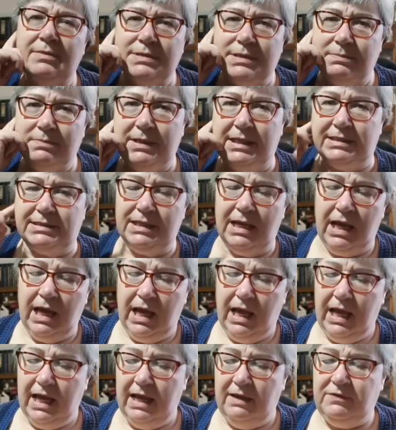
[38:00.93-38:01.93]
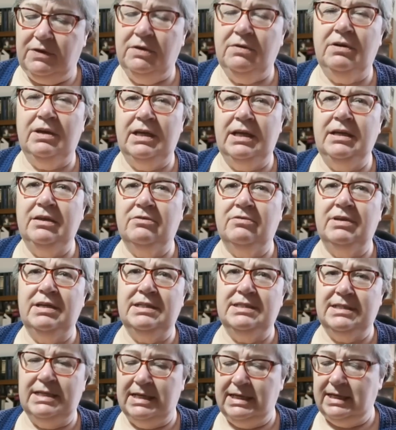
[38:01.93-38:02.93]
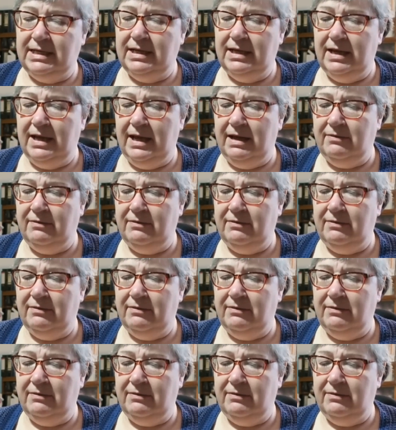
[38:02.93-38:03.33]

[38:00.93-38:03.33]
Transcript: it was in bits. If you were increasing